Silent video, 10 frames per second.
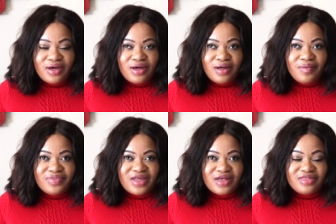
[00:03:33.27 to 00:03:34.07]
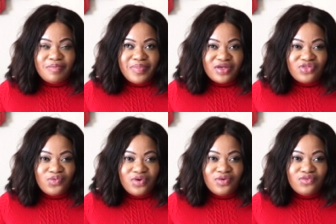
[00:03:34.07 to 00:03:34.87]
That's the best
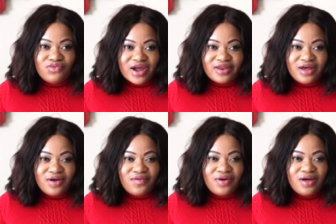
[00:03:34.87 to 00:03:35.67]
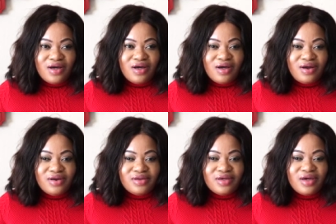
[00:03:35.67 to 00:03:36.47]
one right now.
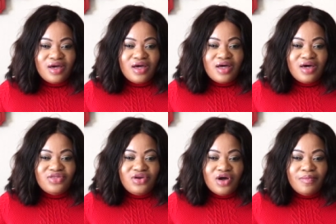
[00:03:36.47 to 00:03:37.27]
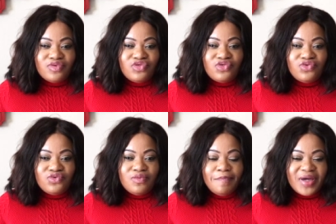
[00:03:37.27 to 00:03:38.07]
And the number
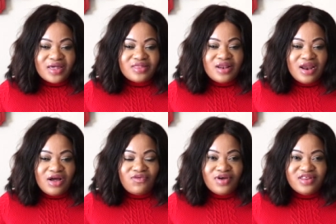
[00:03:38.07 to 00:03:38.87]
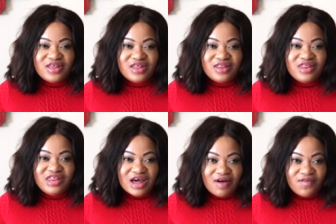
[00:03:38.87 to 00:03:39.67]
two best language is
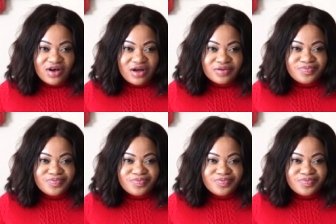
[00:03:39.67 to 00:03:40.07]
Java.